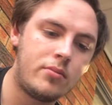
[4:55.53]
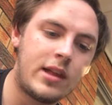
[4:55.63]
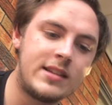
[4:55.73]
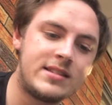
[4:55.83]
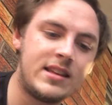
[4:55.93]

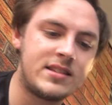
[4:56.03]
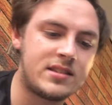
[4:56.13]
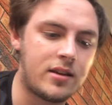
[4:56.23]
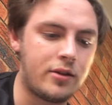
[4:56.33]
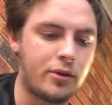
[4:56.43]
place
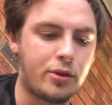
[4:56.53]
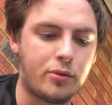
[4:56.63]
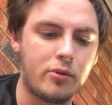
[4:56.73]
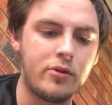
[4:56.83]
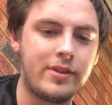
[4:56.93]
this
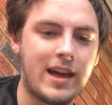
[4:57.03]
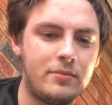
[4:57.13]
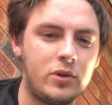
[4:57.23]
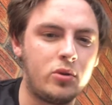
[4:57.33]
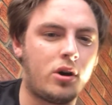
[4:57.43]
through
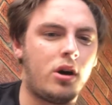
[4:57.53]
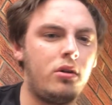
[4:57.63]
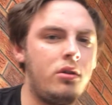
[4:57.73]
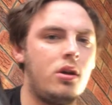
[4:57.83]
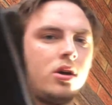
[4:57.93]
that middle
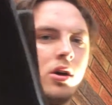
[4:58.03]
hole